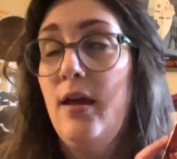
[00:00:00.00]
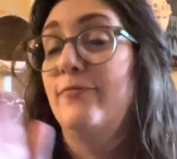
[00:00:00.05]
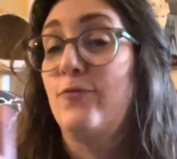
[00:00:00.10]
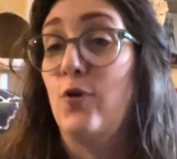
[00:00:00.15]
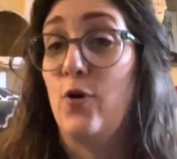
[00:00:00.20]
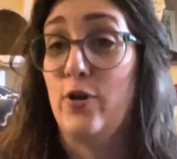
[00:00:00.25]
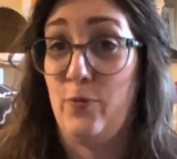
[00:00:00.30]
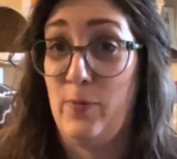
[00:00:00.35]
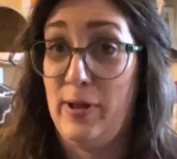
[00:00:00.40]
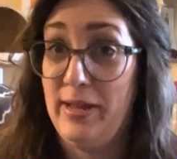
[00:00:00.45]

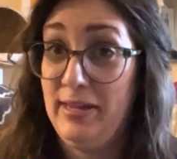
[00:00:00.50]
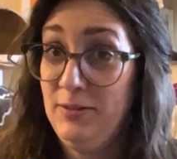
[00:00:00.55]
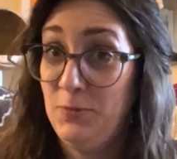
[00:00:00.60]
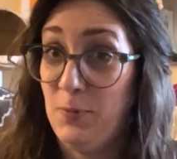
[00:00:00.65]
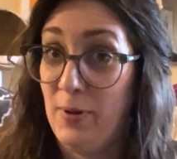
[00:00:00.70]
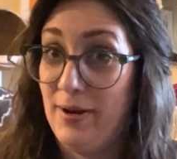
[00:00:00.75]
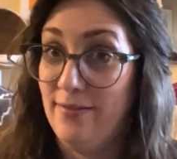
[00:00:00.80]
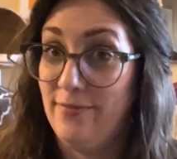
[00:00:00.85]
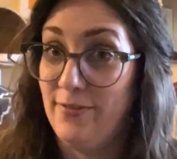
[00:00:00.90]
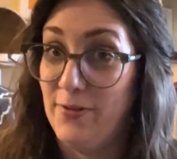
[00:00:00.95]
Fourth Wing is
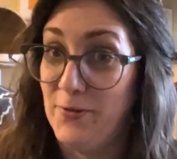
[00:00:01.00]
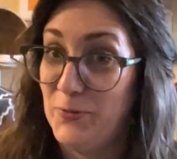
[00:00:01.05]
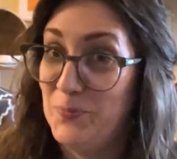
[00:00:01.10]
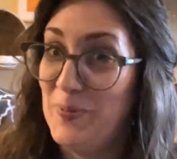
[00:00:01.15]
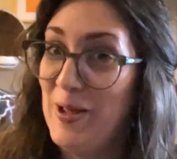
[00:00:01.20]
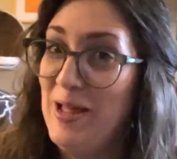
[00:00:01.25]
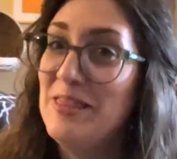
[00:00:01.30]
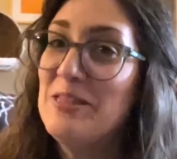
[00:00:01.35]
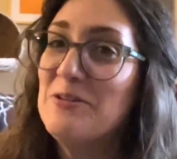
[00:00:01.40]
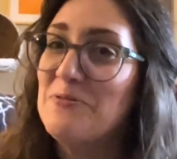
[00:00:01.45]
one of those,
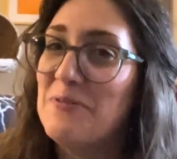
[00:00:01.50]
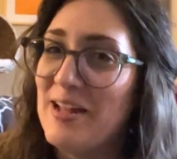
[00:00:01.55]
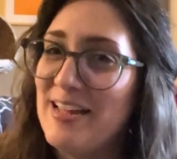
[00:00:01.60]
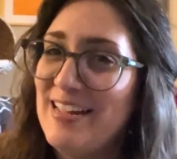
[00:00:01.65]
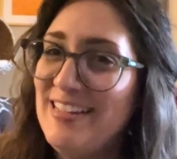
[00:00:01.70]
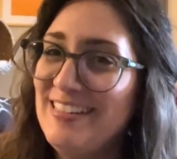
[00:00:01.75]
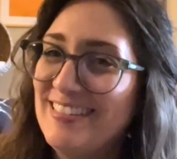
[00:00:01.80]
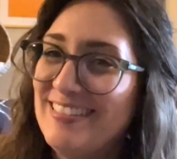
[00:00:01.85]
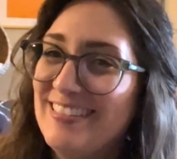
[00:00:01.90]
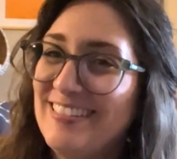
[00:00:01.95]
by the
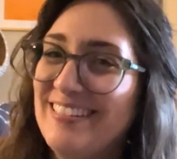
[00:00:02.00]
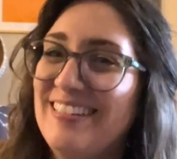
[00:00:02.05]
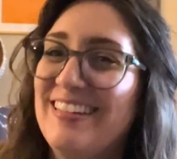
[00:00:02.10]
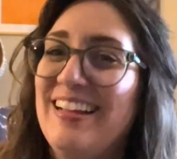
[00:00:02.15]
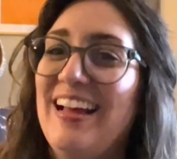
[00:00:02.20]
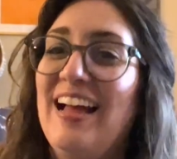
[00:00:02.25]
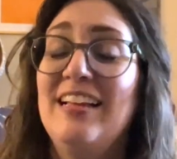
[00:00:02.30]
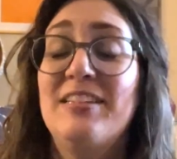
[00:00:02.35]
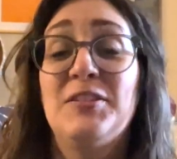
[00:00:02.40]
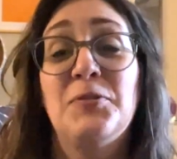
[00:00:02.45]
way. Like,
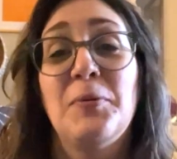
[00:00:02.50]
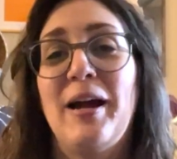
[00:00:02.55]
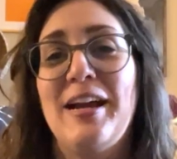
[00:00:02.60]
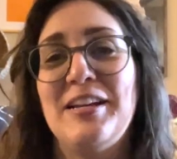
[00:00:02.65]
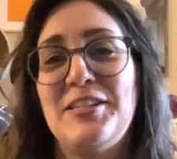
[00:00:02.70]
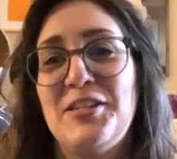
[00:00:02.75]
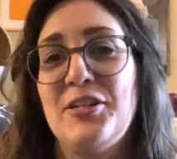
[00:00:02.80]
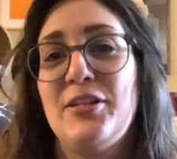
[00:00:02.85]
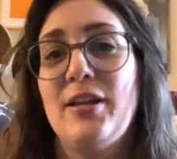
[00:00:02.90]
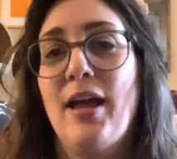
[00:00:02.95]
I swear
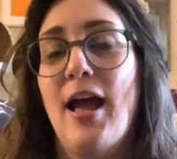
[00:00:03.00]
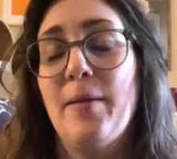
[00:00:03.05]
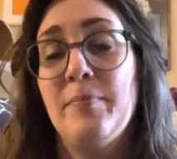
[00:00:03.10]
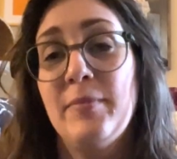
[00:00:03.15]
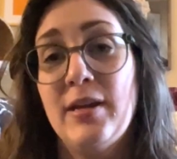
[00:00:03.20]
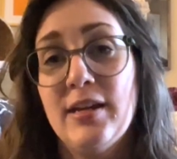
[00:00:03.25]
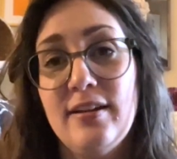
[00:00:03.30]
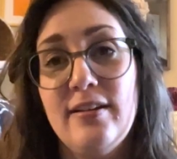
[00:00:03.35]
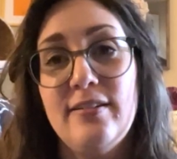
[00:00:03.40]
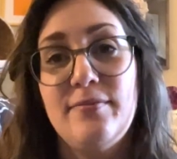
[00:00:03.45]
I'm
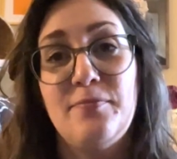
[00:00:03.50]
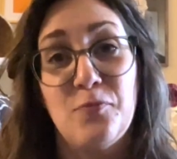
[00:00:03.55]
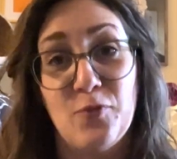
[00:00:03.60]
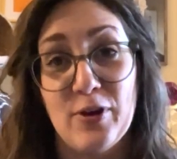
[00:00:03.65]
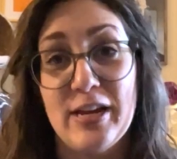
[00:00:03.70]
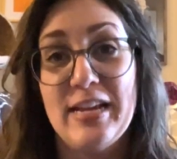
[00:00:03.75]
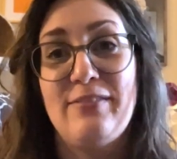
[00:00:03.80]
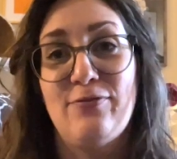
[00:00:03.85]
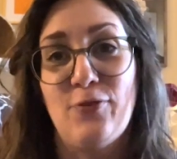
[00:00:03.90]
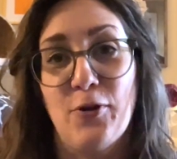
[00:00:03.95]
going to
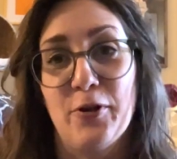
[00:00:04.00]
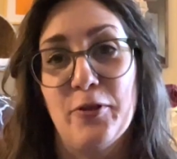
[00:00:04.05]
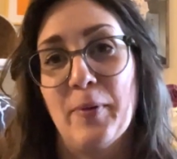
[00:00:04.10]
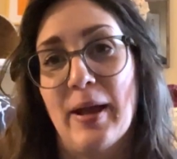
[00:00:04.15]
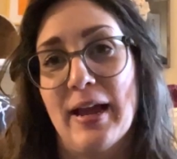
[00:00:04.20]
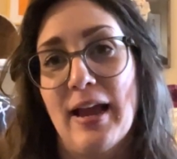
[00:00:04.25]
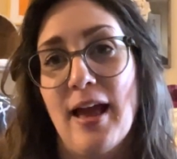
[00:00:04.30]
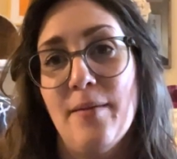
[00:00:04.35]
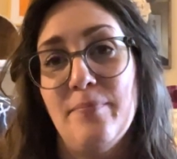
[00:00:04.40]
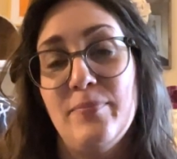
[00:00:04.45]
read Fourth
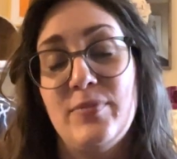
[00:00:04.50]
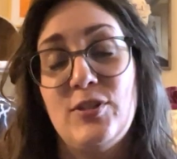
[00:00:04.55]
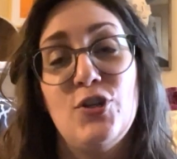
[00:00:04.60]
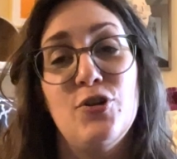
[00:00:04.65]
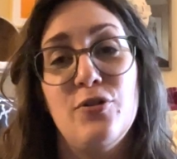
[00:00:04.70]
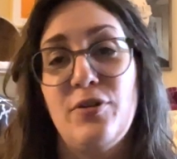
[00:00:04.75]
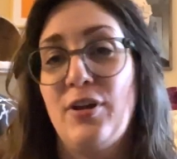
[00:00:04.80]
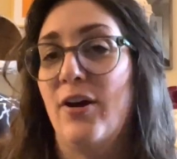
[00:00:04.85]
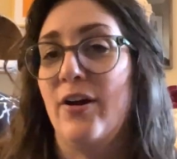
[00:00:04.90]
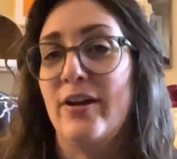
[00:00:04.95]
Wing. I'm
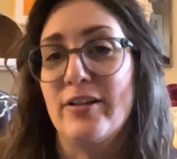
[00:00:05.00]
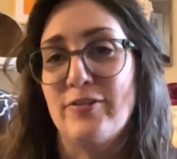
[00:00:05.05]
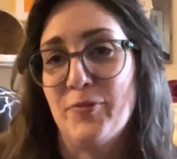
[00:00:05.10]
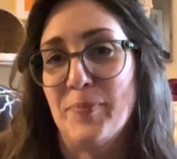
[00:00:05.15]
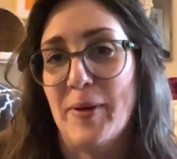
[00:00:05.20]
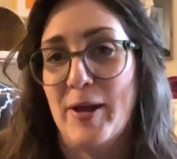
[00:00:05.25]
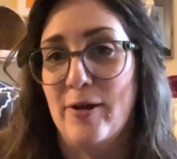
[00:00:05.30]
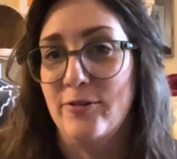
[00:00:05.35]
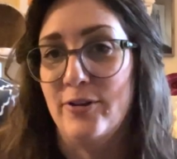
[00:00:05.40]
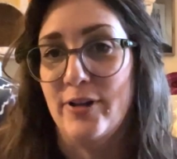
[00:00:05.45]
too curious for
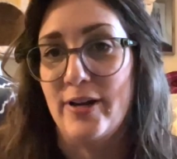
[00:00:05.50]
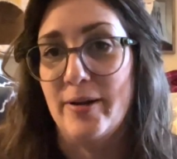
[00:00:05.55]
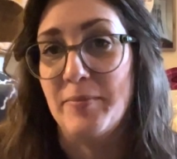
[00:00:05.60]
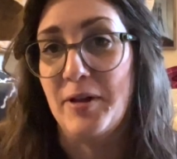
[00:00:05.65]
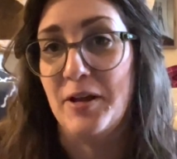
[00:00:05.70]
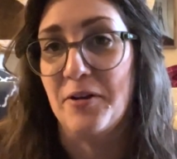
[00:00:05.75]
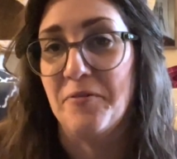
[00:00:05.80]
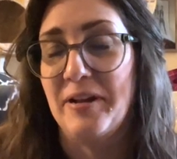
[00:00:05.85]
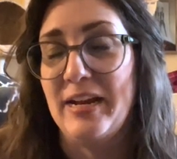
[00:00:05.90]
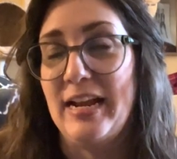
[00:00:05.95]
my own good. I'm
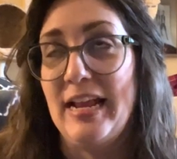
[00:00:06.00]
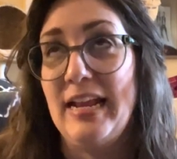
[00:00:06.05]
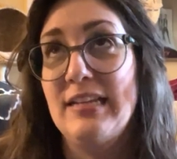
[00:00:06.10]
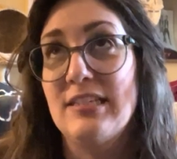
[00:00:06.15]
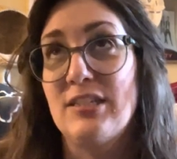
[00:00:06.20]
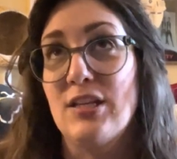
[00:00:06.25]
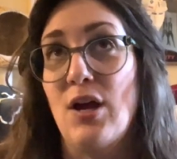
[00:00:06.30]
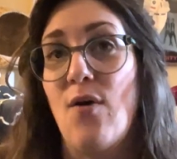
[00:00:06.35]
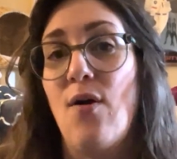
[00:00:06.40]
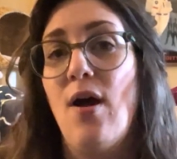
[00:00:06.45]
going to read it.
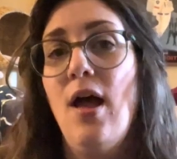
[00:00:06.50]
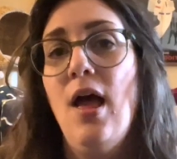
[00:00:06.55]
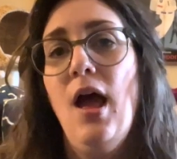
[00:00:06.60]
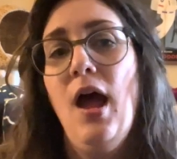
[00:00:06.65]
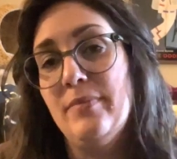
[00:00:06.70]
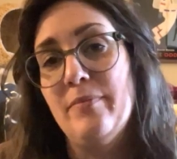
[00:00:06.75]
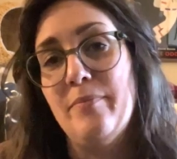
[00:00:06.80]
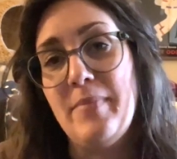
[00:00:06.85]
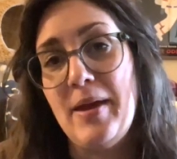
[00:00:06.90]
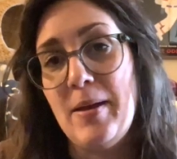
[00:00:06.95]
So
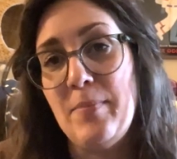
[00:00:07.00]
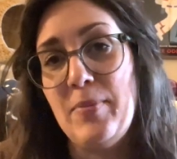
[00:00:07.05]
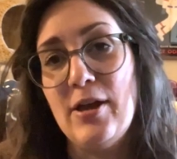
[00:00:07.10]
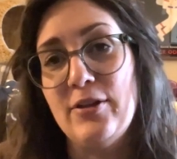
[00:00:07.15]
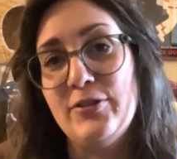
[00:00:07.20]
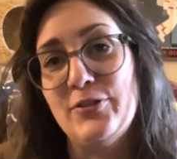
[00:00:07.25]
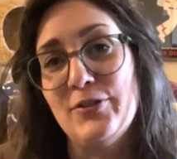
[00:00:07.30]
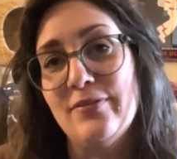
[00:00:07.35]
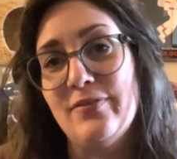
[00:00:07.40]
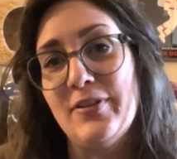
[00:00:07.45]
maybe
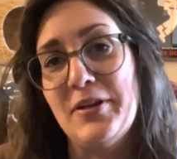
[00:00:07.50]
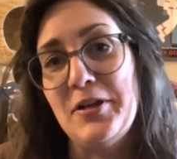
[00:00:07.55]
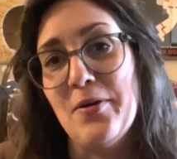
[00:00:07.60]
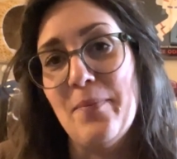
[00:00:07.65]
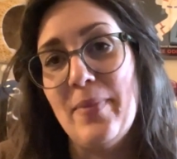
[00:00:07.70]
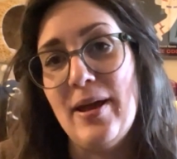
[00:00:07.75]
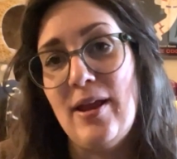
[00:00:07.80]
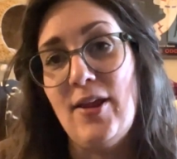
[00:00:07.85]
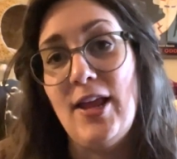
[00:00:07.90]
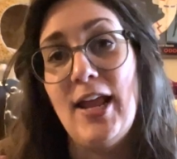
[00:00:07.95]
I'll do a video
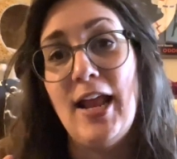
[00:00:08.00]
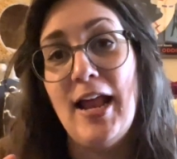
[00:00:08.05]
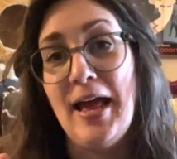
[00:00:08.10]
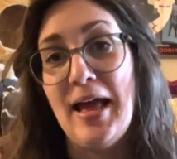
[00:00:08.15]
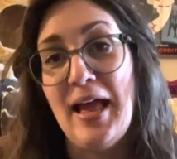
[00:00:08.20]
about it.